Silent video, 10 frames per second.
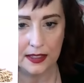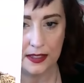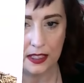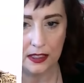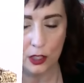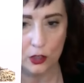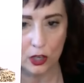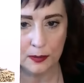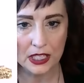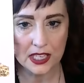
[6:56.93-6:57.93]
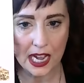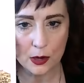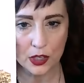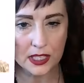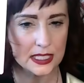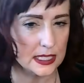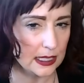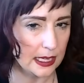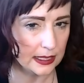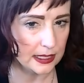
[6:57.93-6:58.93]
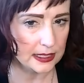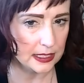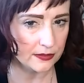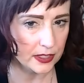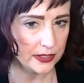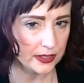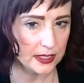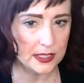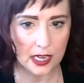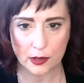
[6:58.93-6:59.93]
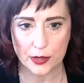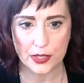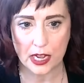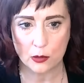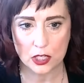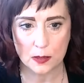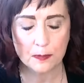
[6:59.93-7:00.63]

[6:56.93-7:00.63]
The Lenormand Tower is slightly different than Tarot Tower.